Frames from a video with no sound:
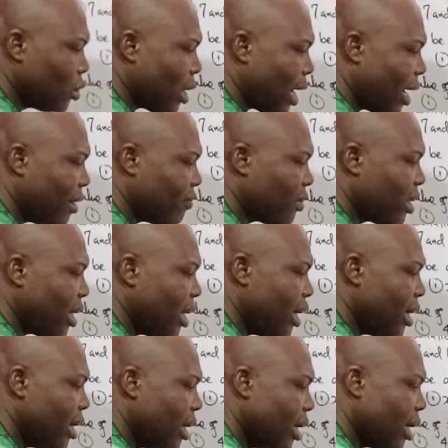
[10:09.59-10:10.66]
have
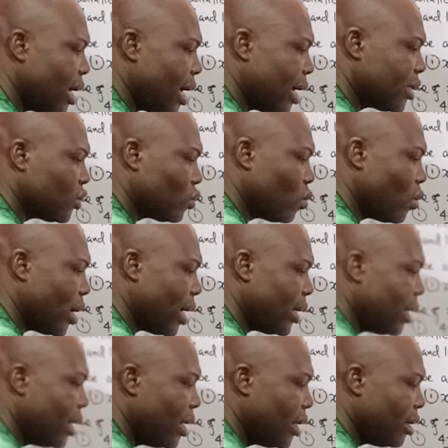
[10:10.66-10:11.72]
3x squared
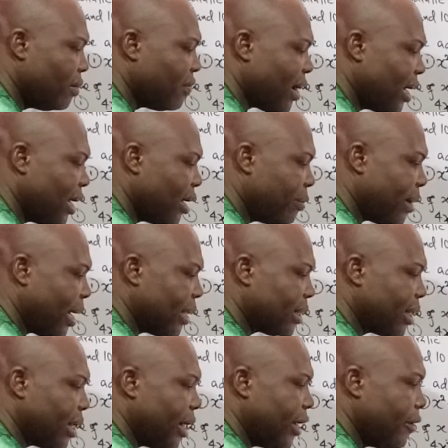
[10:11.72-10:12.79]
divided by
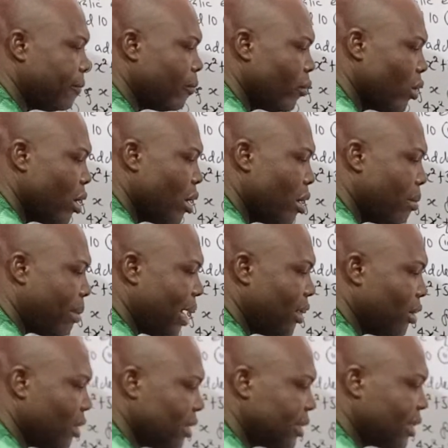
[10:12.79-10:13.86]
3
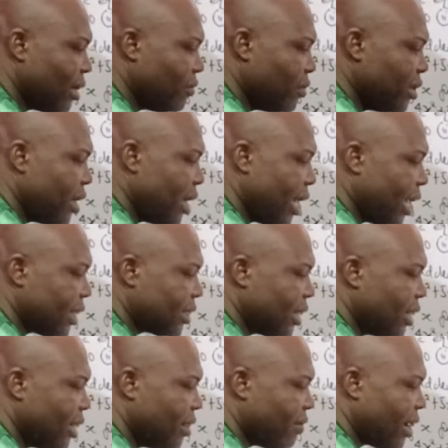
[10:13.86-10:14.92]
minus 7x
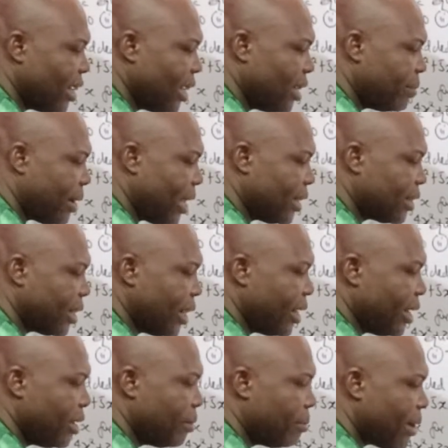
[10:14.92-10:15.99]
divided by 3
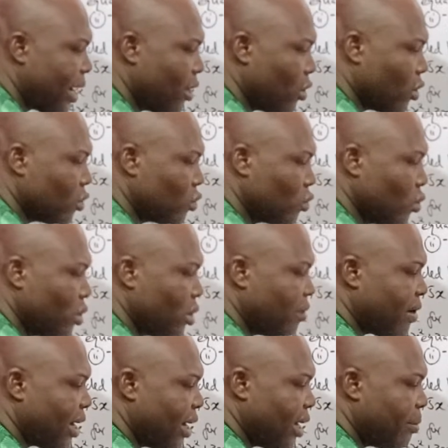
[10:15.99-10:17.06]
minus 2
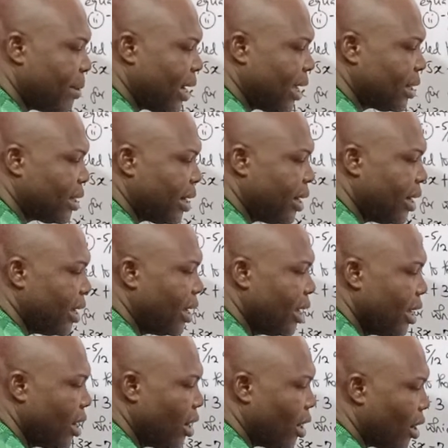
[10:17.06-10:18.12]
divided by 3.
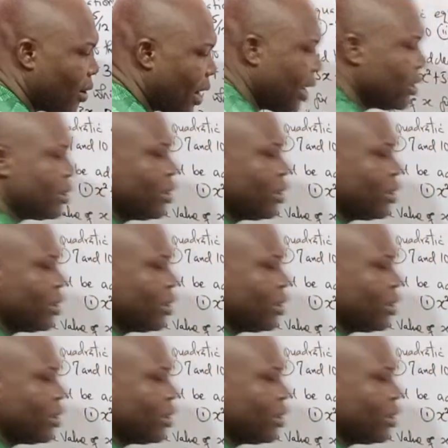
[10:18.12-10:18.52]
All right.